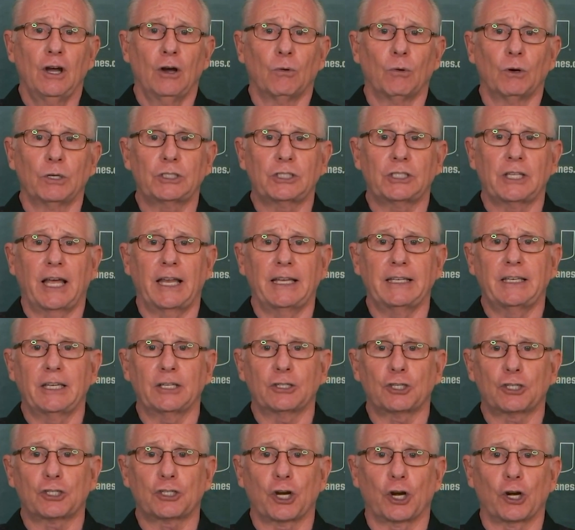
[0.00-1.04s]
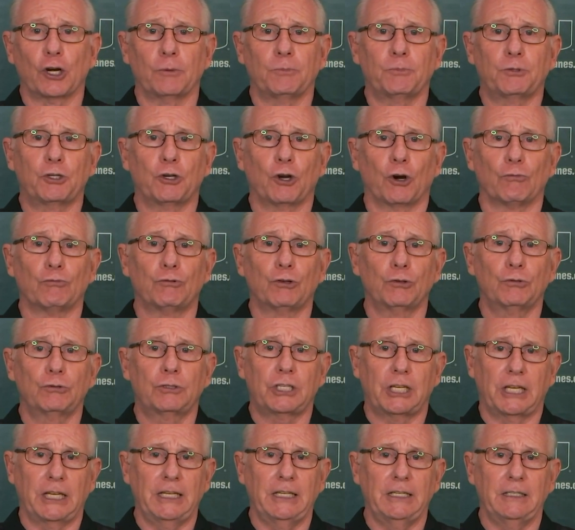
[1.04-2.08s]
which then disturbs your
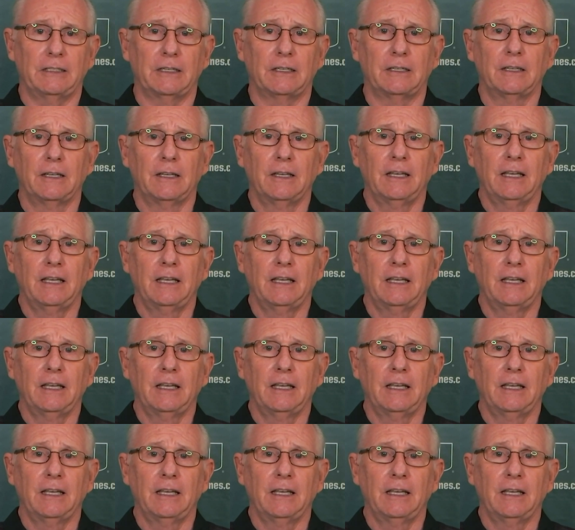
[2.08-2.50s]
routine.